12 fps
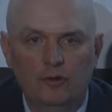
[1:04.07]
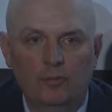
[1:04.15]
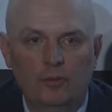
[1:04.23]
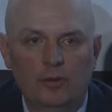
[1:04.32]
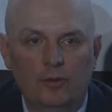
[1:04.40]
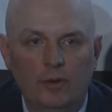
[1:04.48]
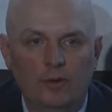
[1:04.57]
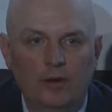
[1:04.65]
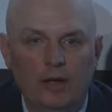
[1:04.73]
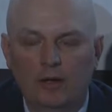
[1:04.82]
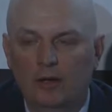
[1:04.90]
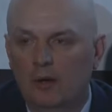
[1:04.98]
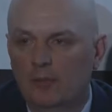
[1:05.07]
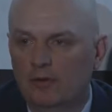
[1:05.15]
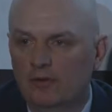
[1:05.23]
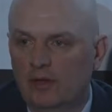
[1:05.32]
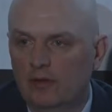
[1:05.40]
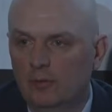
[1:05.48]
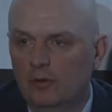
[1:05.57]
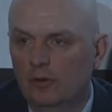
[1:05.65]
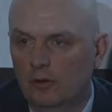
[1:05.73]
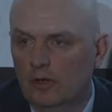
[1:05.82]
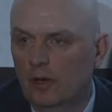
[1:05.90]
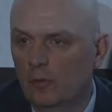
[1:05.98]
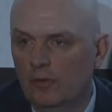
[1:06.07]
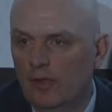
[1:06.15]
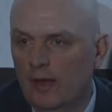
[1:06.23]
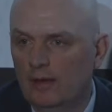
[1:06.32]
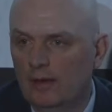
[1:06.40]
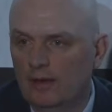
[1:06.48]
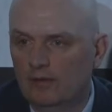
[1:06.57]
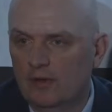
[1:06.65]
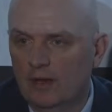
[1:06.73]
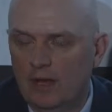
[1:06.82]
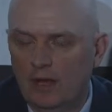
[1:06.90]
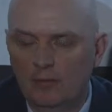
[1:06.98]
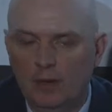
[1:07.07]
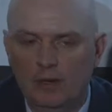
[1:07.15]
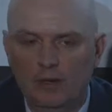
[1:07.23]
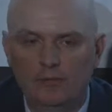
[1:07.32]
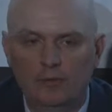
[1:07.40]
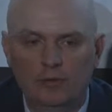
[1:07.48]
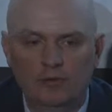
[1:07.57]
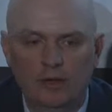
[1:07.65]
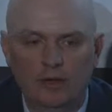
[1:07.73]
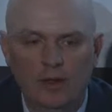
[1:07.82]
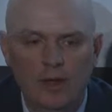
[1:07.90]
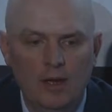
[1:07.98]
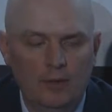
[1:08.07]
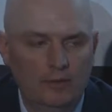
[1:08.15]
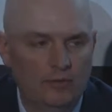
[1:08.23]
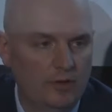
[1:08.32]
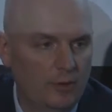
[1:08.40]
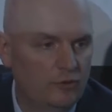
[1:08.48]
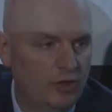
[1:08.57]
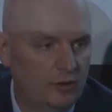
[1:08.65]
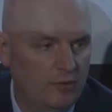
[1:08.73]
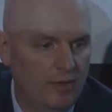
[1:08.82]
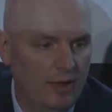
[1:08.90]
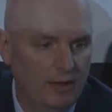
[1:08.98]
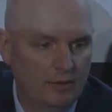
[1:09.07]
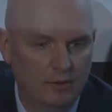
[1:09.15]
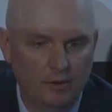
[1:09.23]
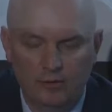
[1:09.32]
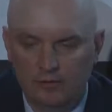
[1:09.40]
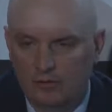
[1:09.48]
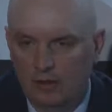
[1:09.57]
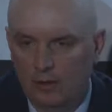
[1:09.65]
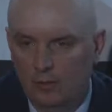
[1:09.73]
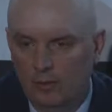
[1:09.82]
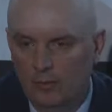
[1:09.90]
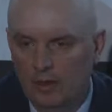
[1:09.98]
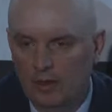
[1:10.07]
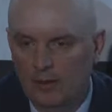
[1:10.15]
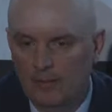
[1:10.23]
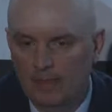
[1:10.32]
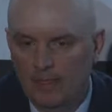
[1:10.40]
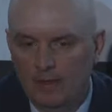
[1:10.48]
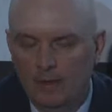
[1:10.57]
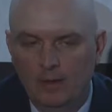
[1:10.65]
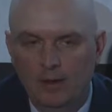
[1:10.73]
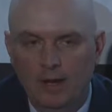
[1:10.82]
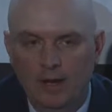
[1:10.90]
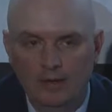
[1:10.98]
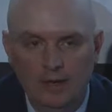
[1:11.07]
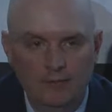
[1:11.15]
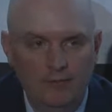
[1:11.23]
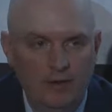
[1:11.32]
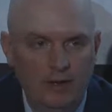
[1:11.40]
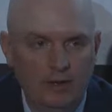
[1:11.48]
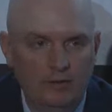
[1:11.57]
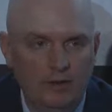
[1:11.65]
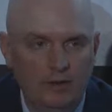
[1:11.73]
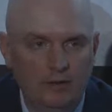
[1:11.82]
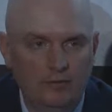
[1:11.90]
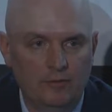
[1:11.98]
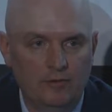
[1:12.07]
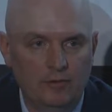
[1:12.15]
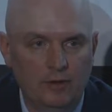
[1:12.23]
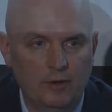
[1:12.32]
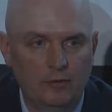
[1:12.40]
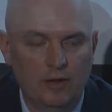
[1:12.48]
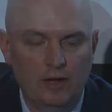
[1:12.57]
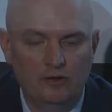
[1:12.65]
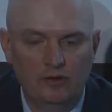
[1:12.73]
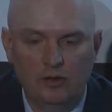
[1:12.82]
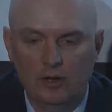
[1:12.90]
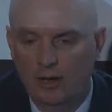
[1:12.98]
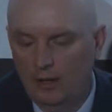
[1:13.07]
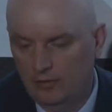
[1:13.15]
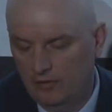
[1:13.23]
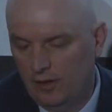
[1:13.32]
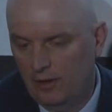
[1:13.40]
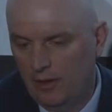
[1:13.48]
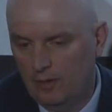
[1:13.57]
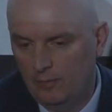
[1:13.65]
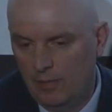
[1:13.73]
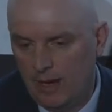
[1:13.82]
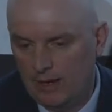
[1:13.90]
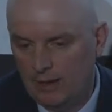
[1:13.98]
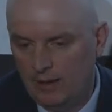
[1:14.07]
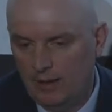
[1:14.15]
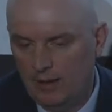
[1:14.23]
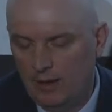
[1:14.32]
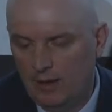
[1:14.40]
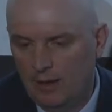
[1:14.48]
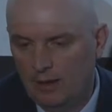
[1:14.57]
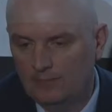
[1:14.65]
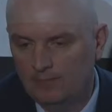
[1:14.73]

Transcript: a preliminary economic assessment to look at what that next decade of mine life looks like. The subject of that study will be identifying a tailings facility location. And I'll say that back in the